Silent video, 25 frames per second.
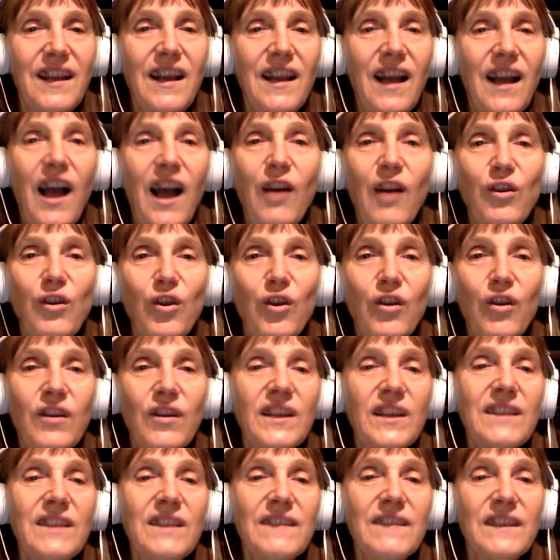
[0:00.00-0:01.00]
how
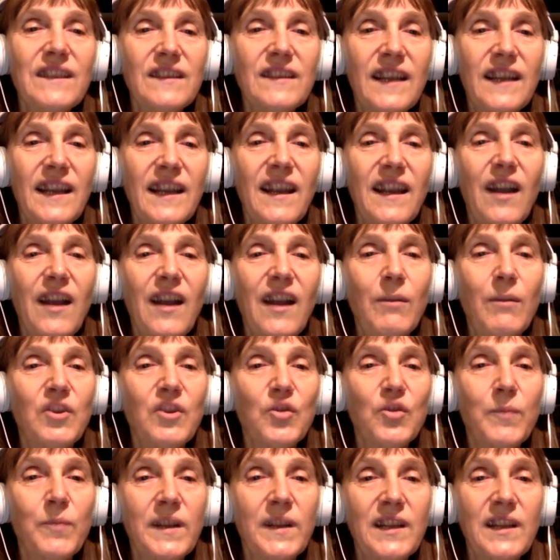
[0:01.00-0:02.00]
long it will take, how
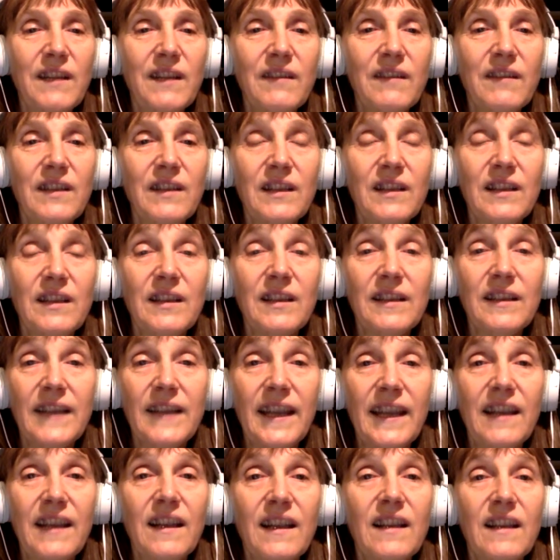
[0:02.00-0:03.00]
much money will it
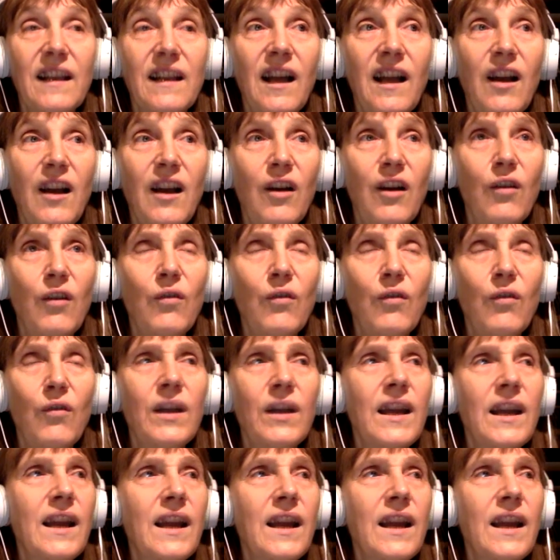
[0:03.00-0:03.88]
take, and how